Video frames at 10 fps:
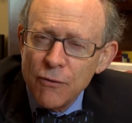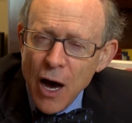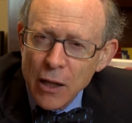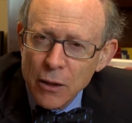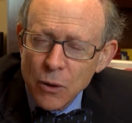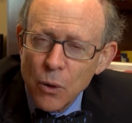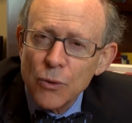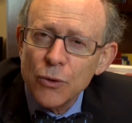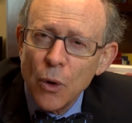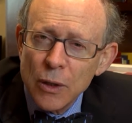
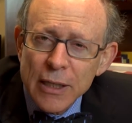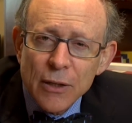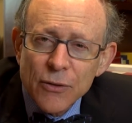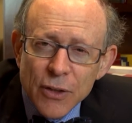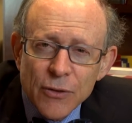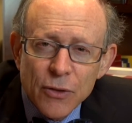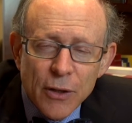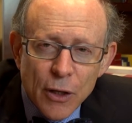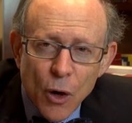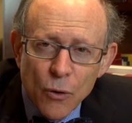follicles or little cysts
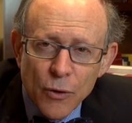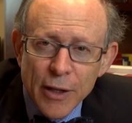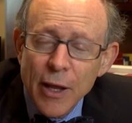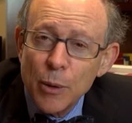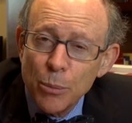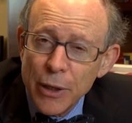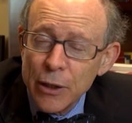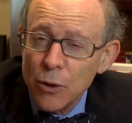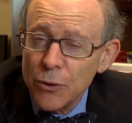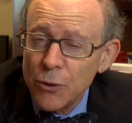in the ovary that are
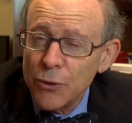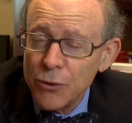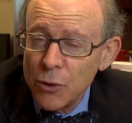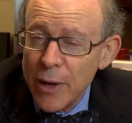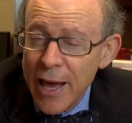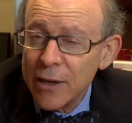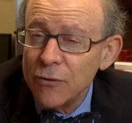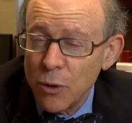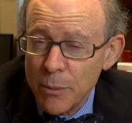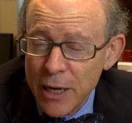precursors to egg
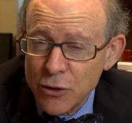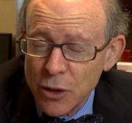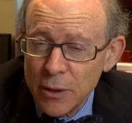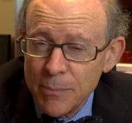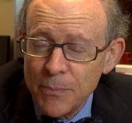formation